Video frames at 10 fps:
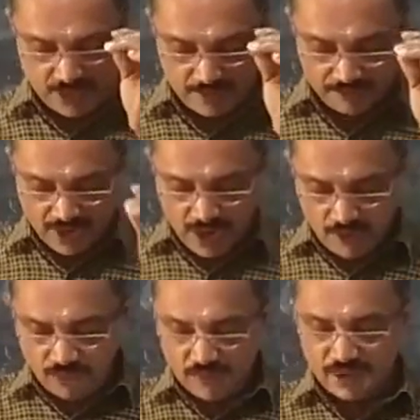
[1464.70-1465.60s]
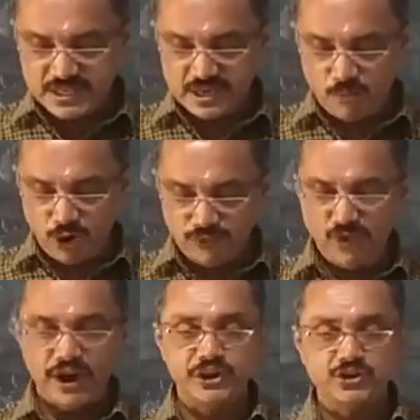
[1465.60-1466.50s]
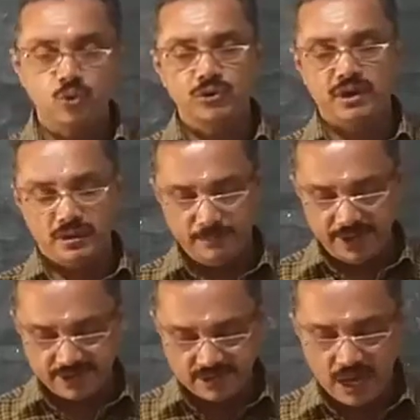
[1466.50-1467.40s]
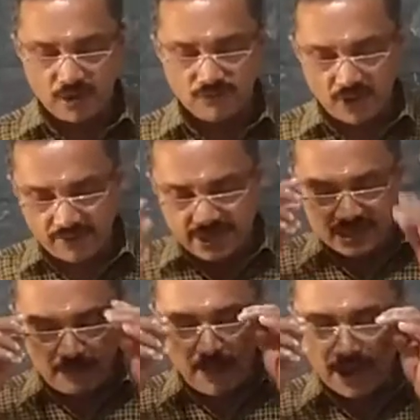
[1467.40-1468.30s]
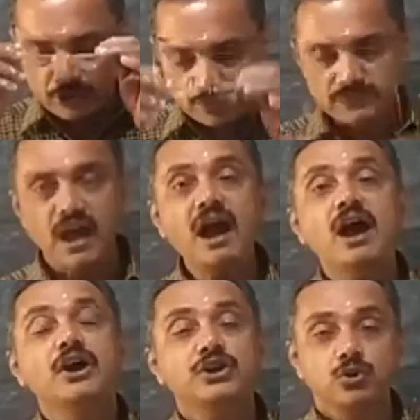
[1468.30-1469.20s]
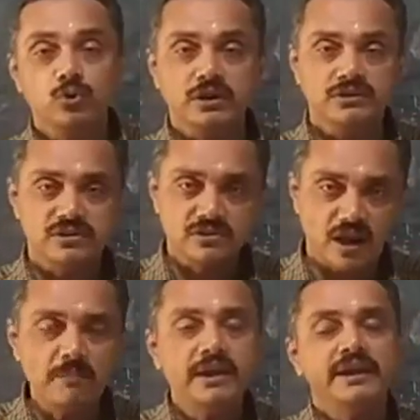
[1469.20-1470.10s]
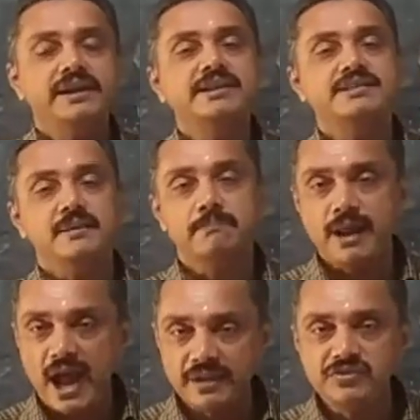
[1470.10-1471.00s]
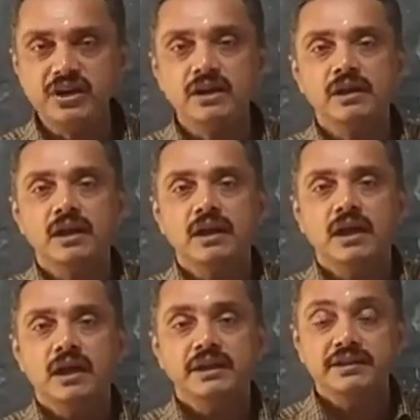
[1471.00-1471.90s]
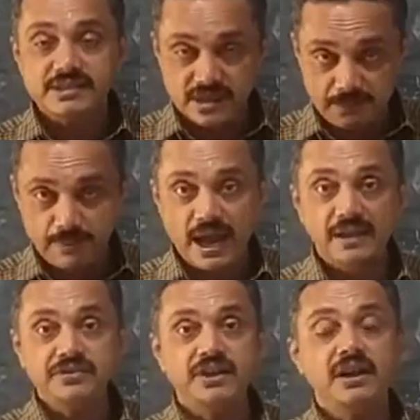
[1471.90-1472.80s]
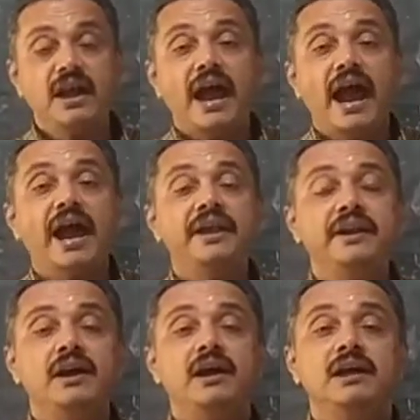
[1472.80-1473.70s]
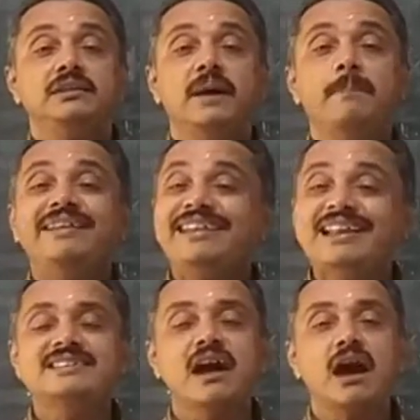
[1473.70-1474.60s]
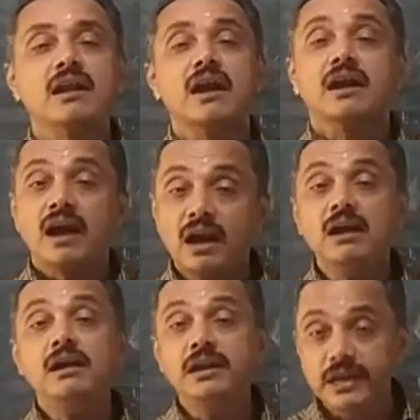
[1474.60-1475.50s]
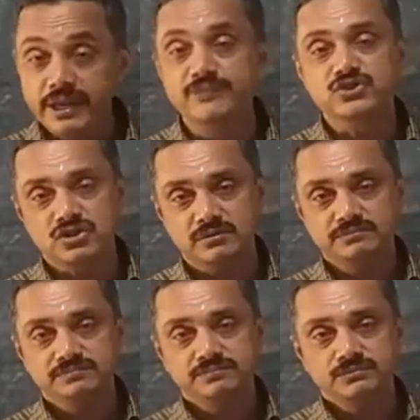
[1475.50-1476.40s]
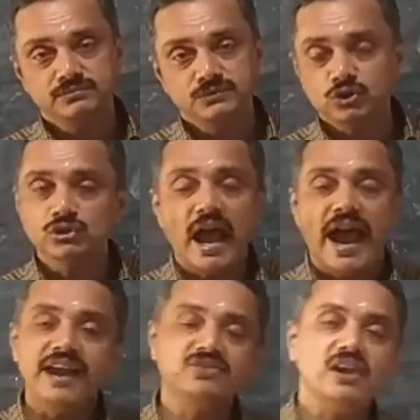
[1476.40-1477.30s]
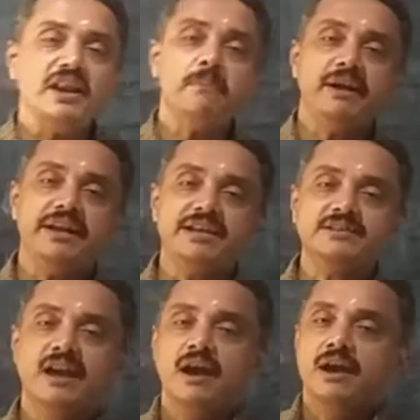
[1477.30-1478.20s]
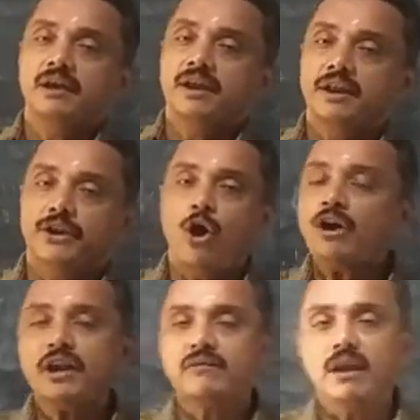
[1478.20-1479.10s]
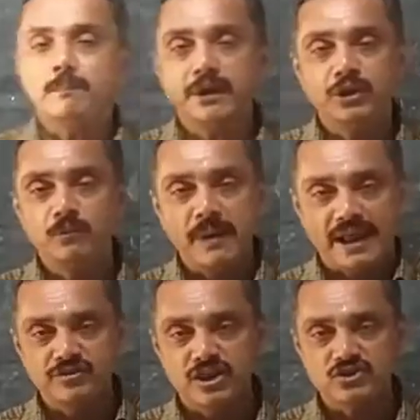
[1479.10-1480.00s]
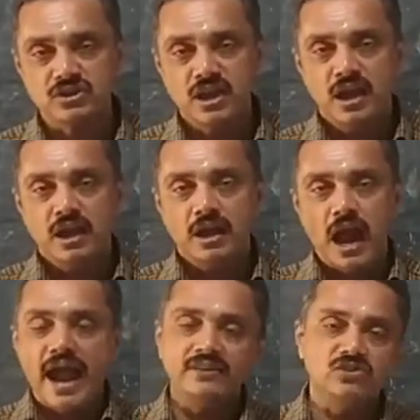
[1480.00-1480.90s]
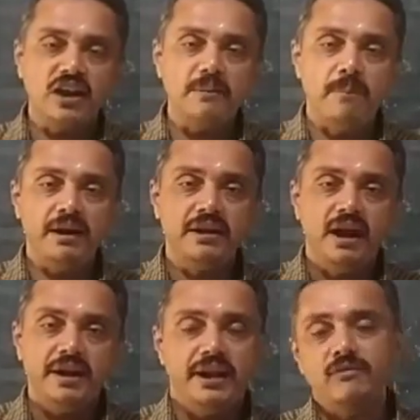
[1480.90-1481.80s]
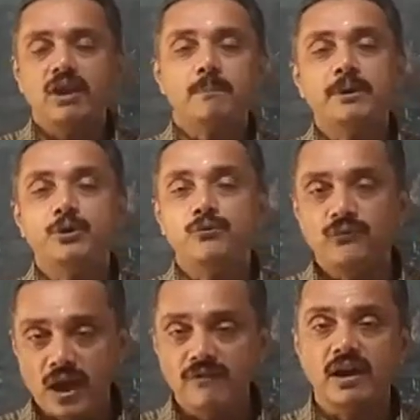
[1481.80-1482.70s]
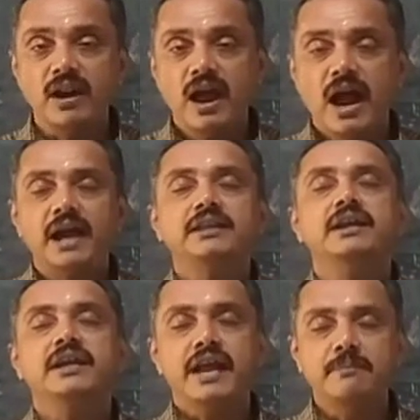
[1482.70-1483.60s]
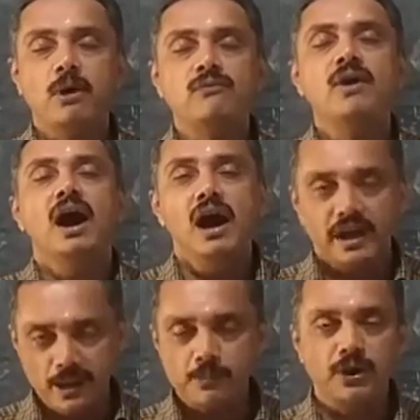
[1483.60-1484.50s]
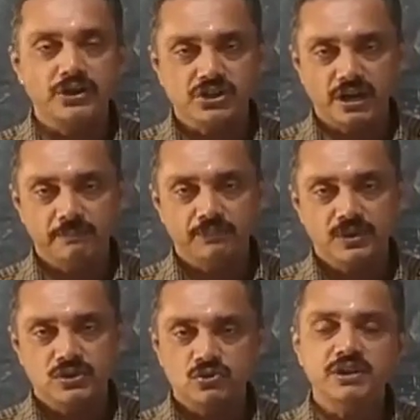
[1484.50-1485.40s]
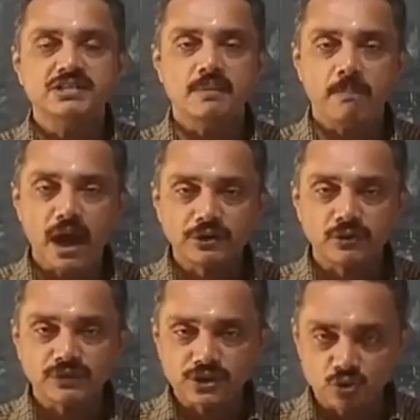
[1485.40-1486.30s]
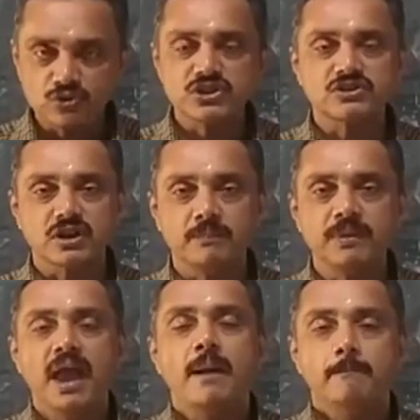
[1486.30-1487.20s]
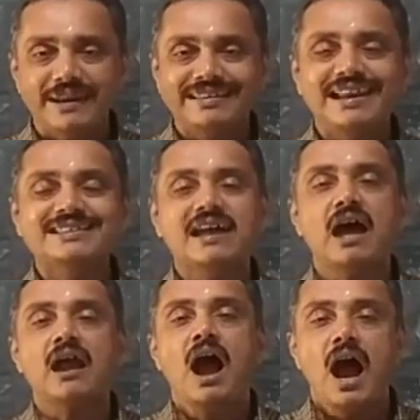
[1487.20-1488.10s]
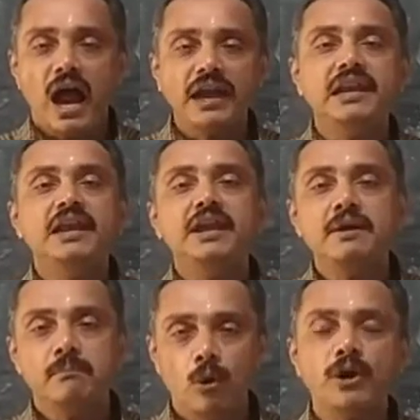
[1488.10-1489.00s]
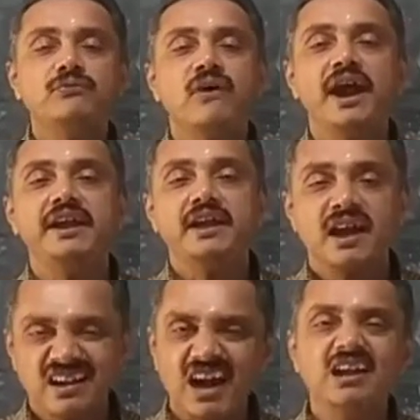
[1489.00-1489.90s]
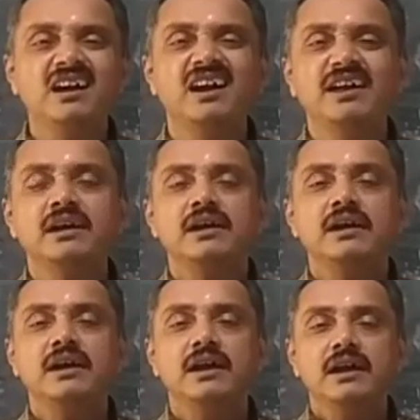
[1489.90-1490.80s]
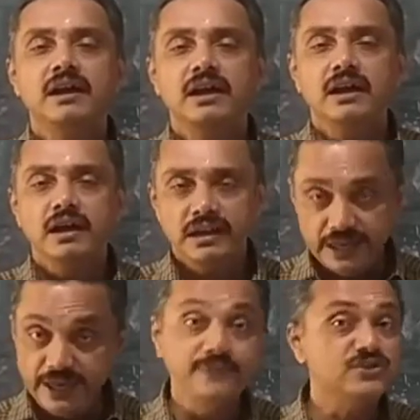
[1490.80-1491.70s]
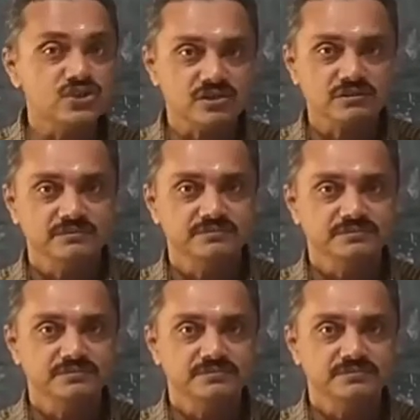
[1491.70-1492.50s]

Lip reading: a flower is a modified shoot because flower is a part of the shoot system. It is a branch. It is a branch, and the petals are colored leaves. So the axillary bud is not developing into branches. Axillary bud develop into flower at the time of reproduction. So it is a part of the shoot system. Petals are highly modified colored leaves